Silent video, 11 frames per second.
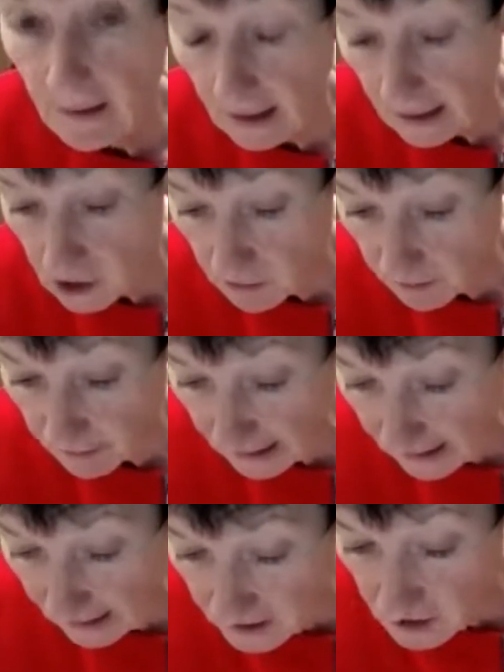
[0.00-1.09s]
into a bad
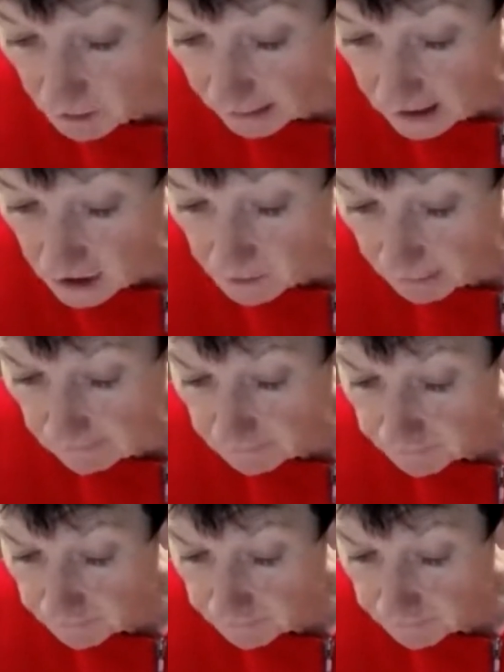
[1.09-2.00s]
headspace, but